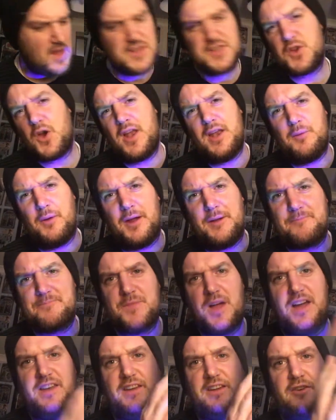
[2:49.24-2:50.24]
So anyway,
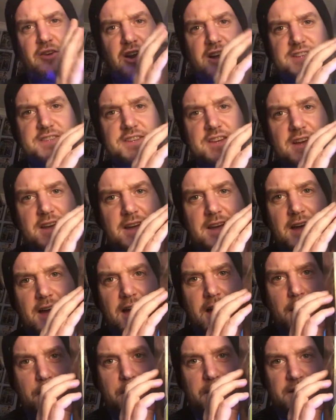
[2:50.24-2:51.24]
I digress.
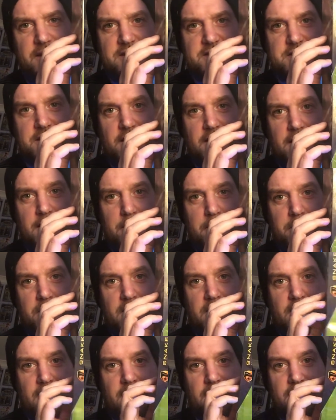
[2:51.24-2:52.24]
Picked this guy up.
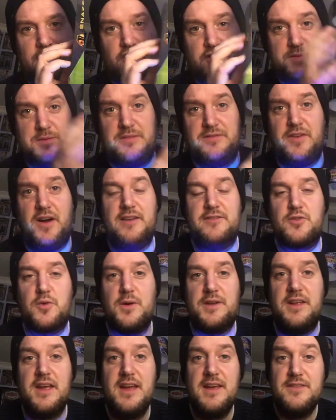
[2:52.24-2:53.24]
He cost me
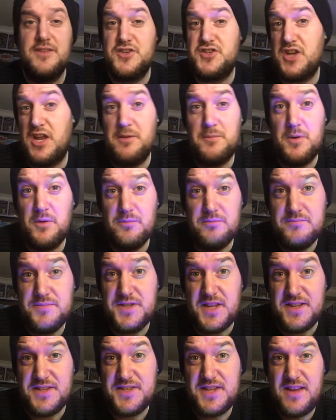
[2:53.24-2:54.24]
£5. The gentleman
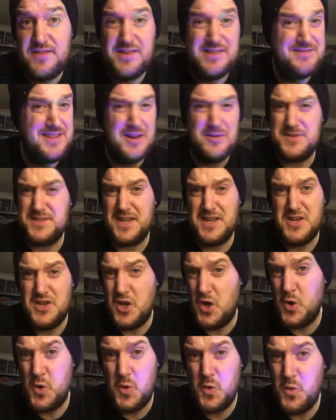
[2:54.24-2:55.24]
said £7. I was like,
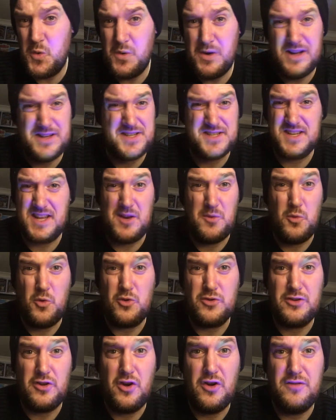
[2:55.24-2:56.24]
no. I just kind of
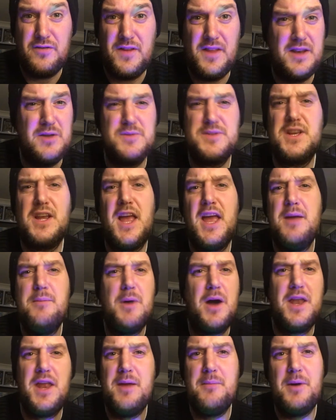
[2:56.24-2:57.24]
walked off, and then he was like, hey
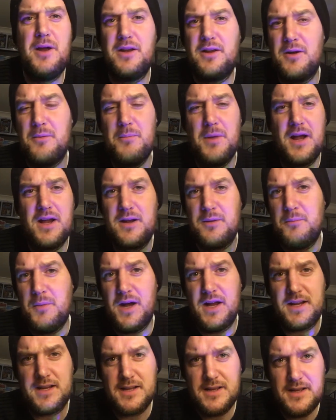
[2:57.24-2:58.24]
man, come back. £5.
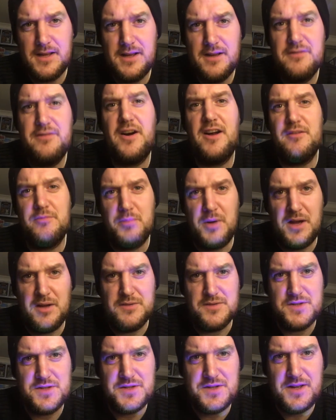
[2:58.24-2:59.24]

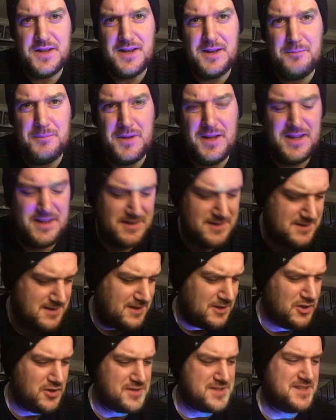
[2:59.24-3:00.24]
And I'm like,
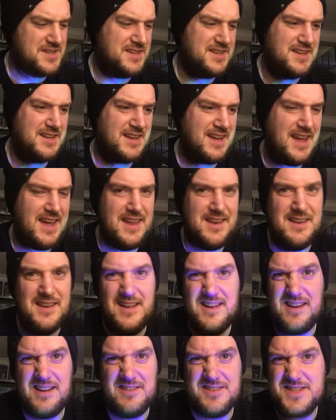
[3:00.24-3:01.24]
I looked at it again,
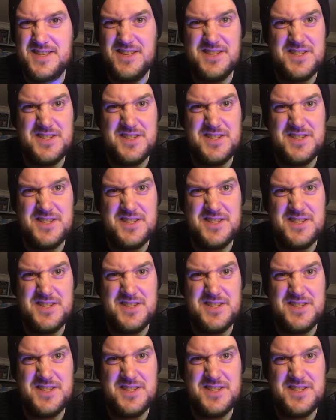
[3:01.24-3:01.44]
and I was